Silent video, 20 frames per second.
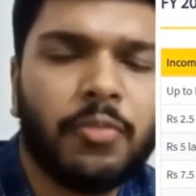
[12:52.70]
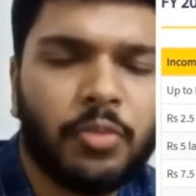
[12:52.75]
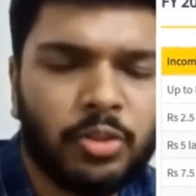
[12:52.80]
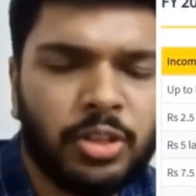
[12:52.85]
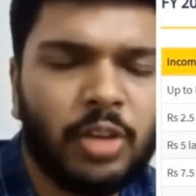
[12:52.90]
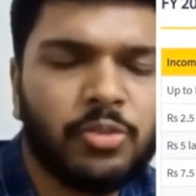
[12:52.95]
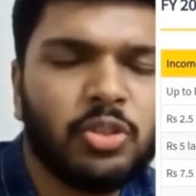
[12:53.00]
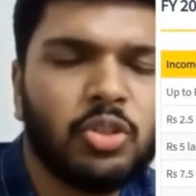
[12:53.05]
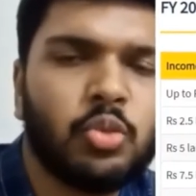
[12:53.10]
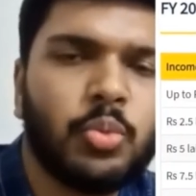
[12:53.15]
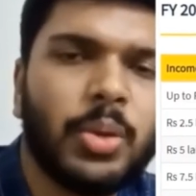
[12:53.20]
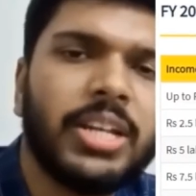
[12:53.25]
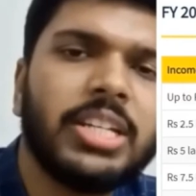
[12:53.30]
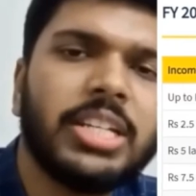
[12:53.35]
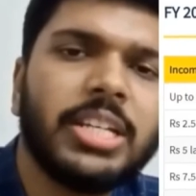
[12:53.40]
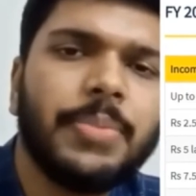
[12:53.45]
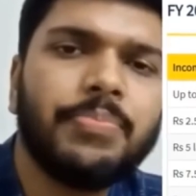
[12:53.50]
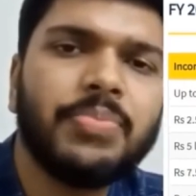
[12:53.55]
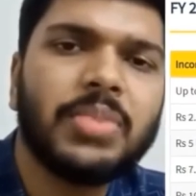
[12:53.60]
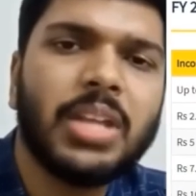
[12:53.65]
of
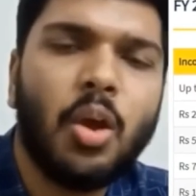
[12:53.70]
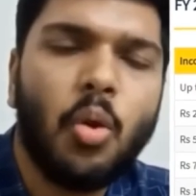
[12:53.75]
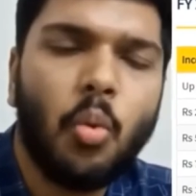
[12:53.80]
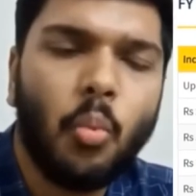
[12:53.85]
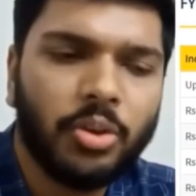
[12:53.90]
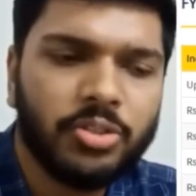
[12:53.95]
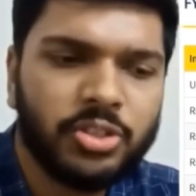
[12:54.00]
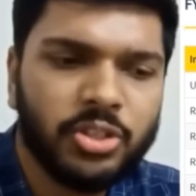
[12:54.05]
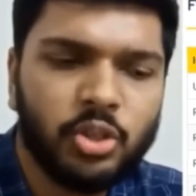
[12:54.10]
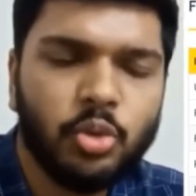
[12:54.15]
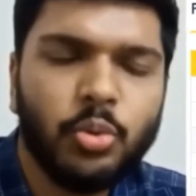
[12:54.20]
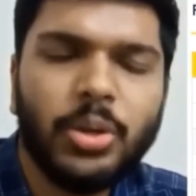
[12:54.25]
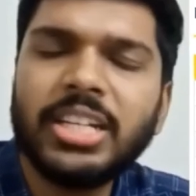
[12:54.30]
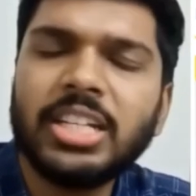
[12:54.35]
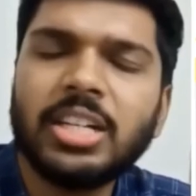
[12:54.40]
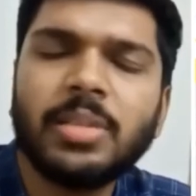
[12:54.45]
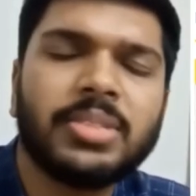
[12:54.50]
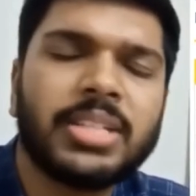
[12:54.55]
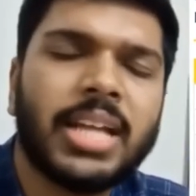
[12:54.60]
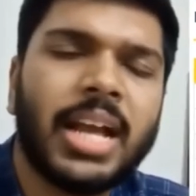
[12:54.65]
2020 was the new
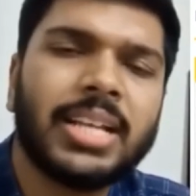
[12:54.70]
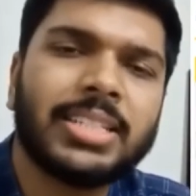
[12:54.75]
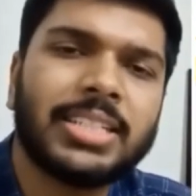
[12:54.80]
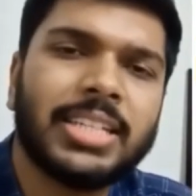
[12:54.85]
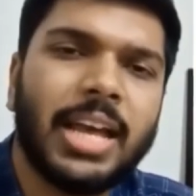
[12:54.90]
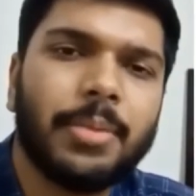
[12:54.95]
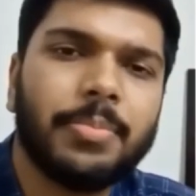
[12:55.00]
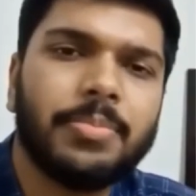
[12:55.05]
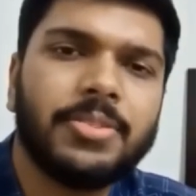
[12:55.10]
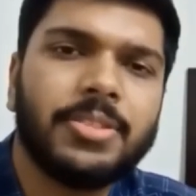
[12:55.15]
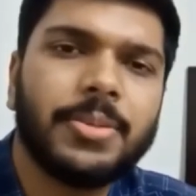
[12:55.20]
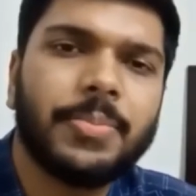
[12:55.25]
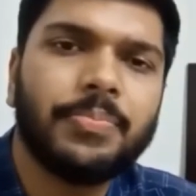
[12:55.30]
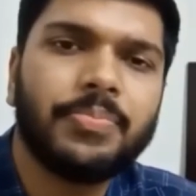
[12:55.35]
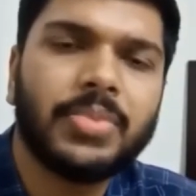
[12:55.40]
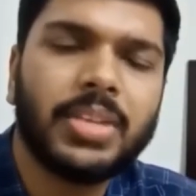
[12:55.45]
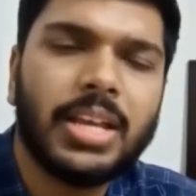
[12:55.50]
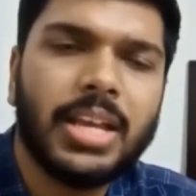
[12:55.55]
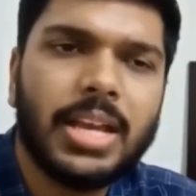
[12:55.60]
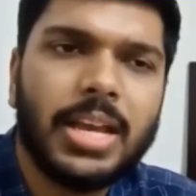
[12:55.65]
income tax slabs.
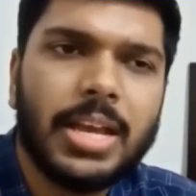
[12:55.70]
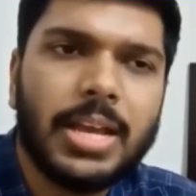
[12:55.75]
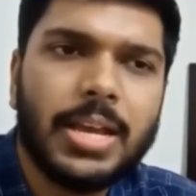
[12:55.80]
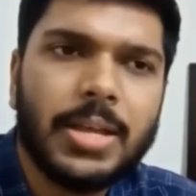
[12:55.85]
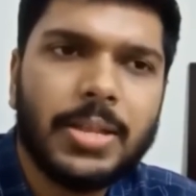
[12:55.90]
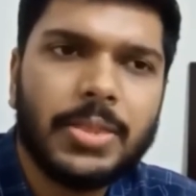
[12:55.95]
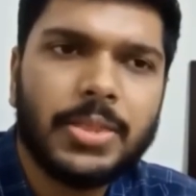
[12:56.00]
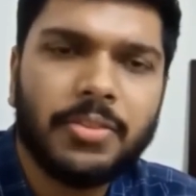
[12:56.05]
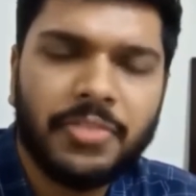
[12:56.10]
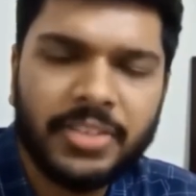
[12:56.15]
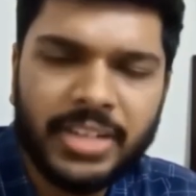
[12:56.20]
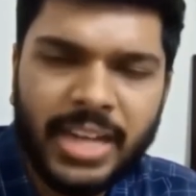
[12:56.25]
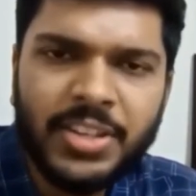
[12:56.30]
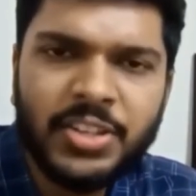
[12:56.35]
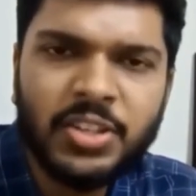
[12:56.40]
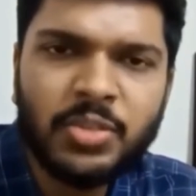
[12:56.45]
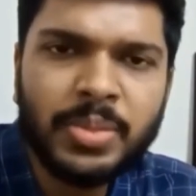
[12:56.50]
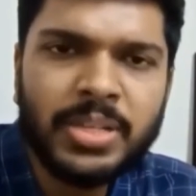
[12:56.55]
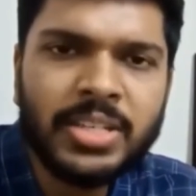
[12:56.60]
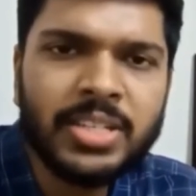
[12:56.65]
The
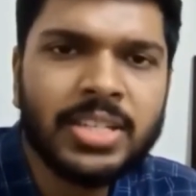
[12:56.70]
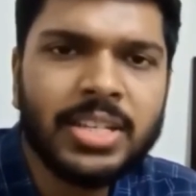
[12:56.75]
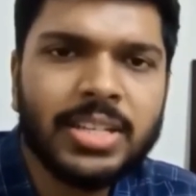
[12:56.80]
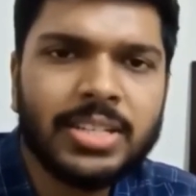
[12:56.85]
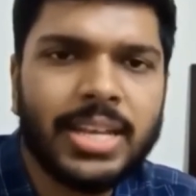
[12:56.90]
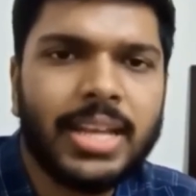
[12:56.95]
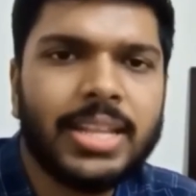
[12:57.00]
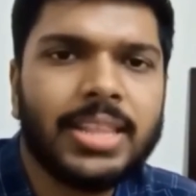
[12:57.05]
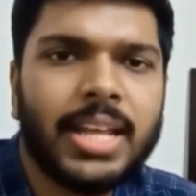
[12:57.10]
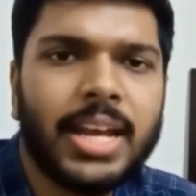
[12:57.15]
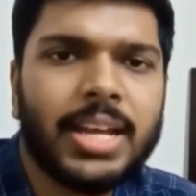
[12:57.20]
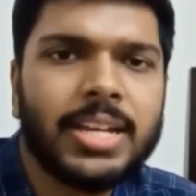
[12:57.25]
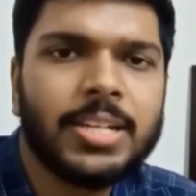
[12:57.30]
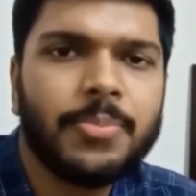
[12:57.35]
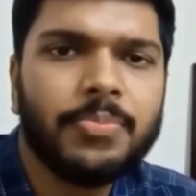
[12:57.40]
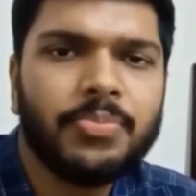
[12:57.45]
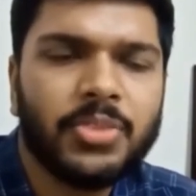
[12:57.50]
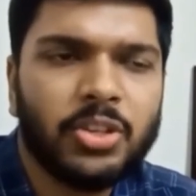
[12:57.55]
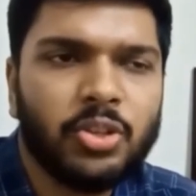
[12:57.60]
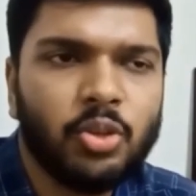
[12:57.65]
finance minister said
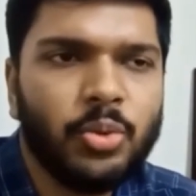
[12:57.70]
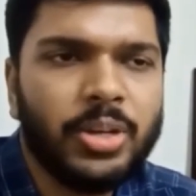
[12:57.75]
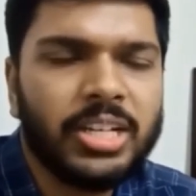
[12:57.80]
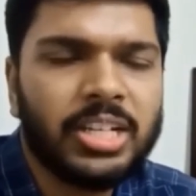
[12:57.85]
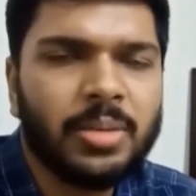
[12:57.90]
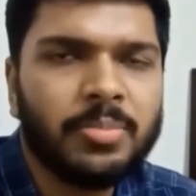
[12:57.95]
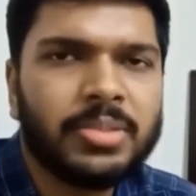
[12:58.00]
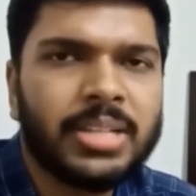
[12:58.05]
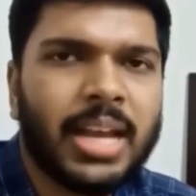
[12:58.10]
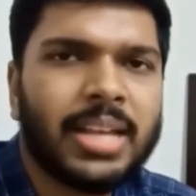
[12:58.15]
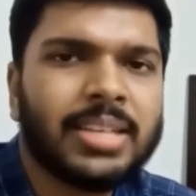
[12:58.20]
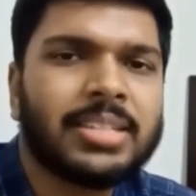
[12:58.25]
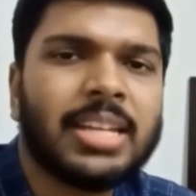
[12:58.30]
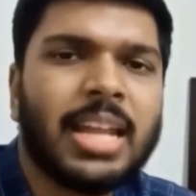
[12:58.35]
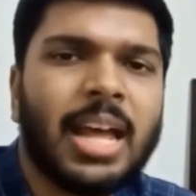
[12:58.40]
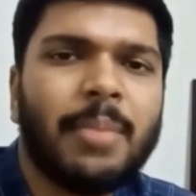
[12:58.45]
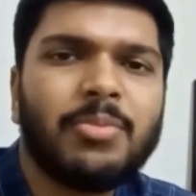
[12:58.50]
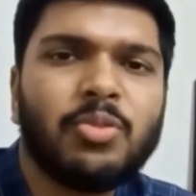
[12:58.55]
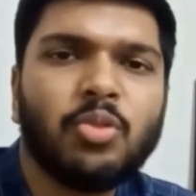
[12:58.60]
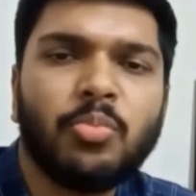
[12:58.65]
that the new income tax
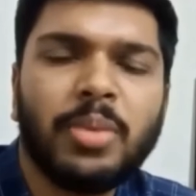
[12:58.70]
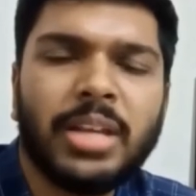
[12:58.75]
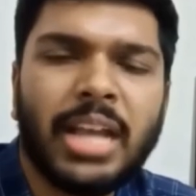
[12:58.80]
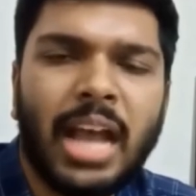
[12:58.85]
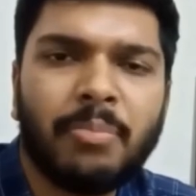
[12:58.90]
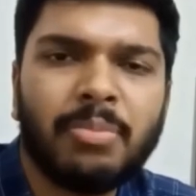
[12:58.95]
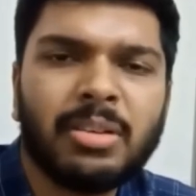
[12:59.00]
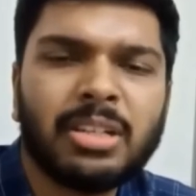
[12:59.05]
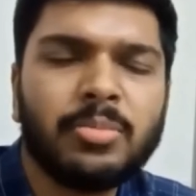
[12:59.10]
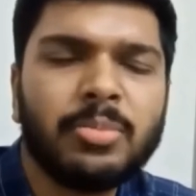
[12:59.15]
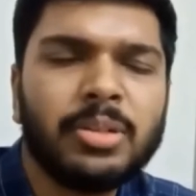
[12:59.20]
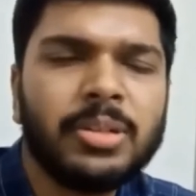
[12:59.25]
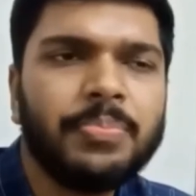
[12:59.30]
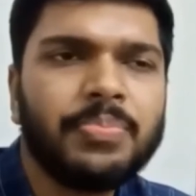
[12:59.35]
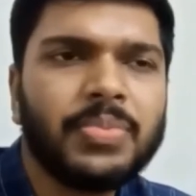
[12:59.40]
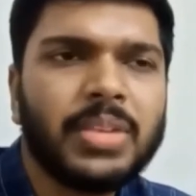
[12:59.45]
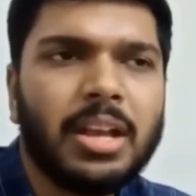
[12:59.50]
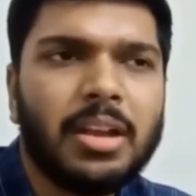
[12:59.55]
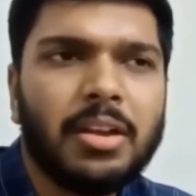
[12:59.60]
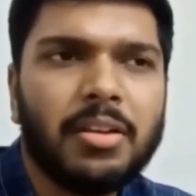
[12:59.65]
slabs would be applicable
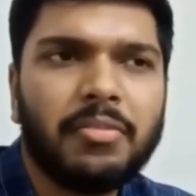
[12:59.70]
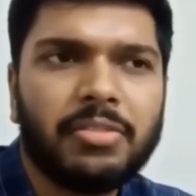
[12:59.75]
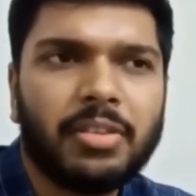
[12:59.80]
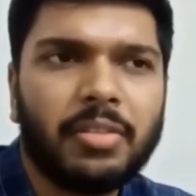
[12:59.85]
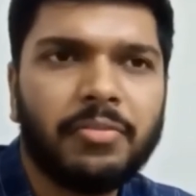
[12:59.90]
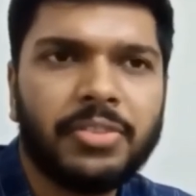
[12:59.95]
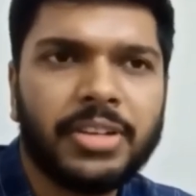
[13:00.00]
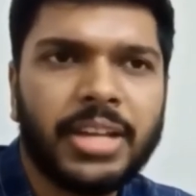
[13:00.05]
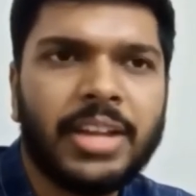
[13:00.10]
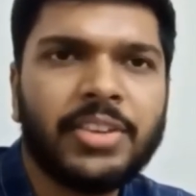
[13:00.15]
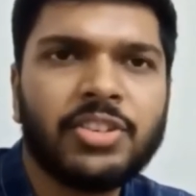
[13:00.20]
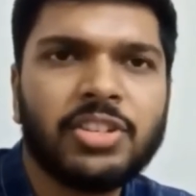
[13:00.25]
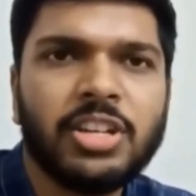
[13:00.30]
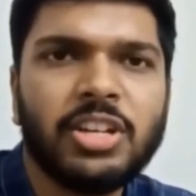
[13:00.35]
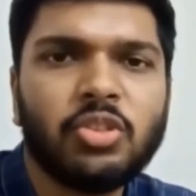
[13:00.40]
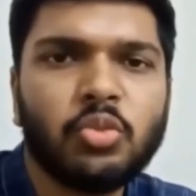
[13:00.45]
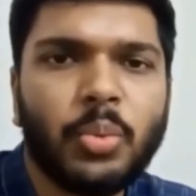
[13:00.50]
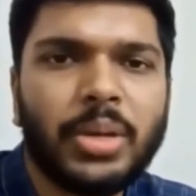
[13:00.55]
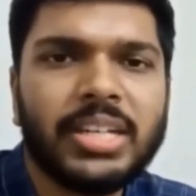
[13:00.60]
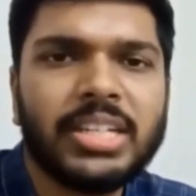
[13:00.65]
from financial
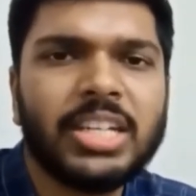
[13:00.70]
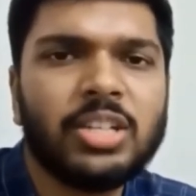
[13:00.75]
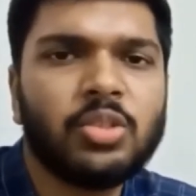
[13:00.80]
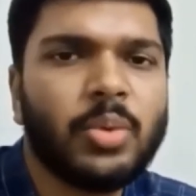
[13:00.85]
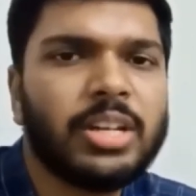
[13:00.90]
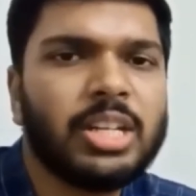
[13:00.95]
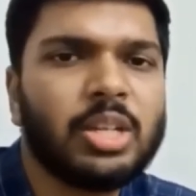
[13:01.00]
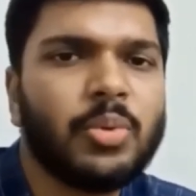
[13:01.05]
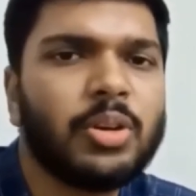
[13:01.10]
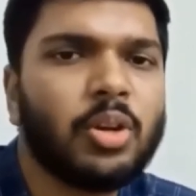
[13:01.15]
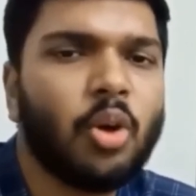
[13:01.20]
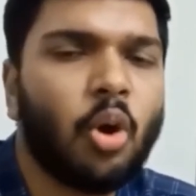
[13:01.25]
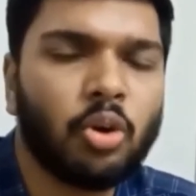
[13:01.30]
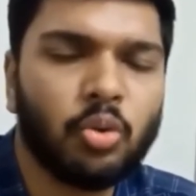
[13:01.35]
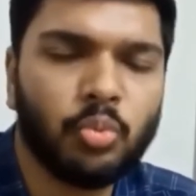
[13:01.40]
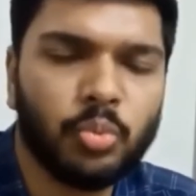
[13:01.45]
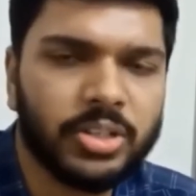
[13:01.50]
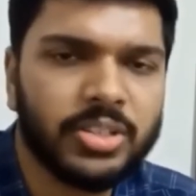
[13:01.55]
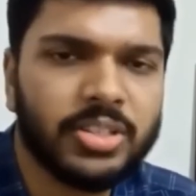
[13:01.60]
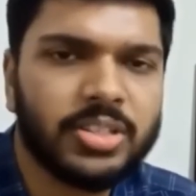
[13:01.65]
year 2021
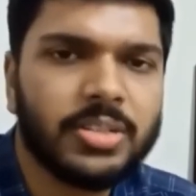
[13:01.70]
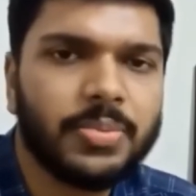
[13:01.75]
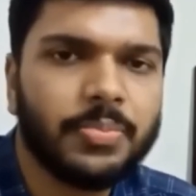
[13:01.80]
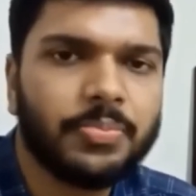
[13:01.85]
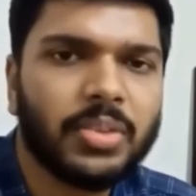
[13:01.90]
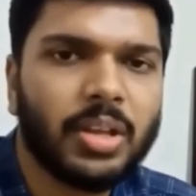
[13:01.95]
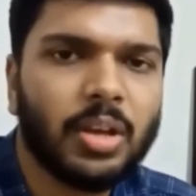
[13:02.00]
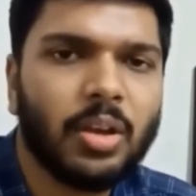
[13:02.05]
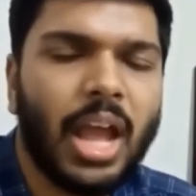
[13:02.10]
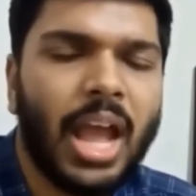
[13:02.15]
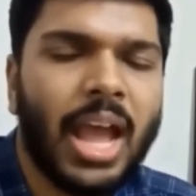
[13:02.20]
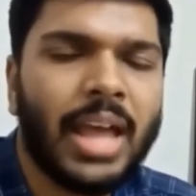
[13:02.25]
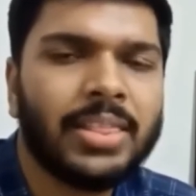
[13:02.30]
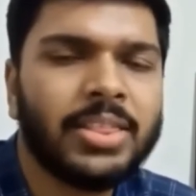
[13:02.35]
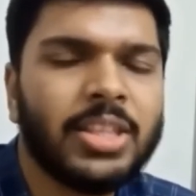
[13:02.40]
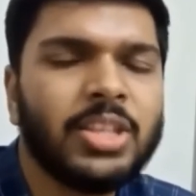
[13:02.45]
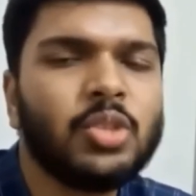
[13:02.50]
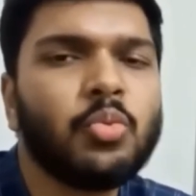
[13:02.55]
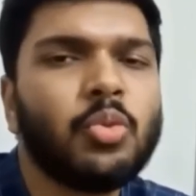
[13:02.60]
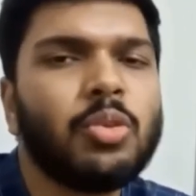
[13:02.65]
onwards,
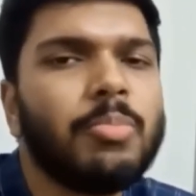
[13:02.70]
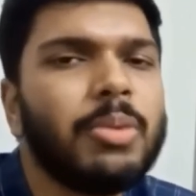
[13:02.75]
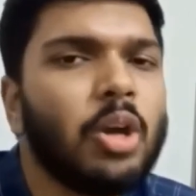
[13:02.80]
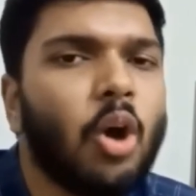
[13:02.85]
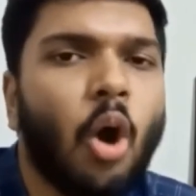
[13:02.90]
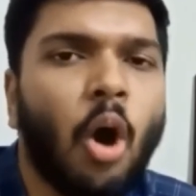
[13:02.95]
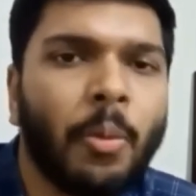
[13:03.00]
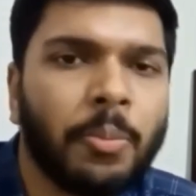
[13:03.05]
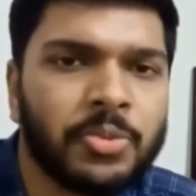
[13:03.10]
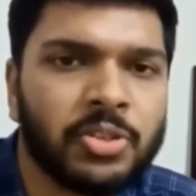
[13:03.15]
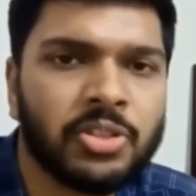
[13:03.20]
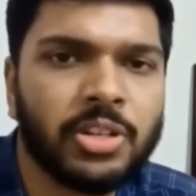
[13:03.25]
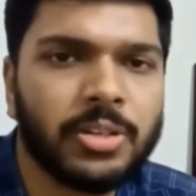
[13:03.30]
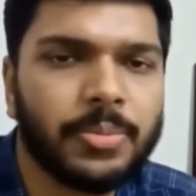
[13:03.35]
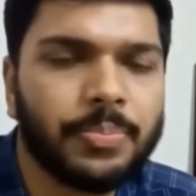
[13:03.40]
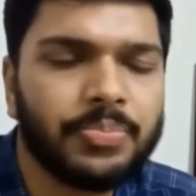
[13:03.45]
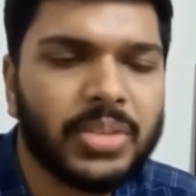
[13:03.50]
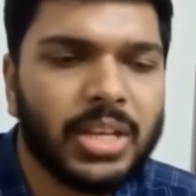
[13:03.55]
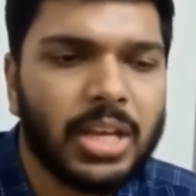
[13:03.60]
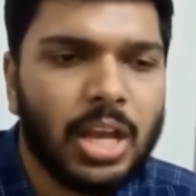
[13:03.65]
and this would be optional,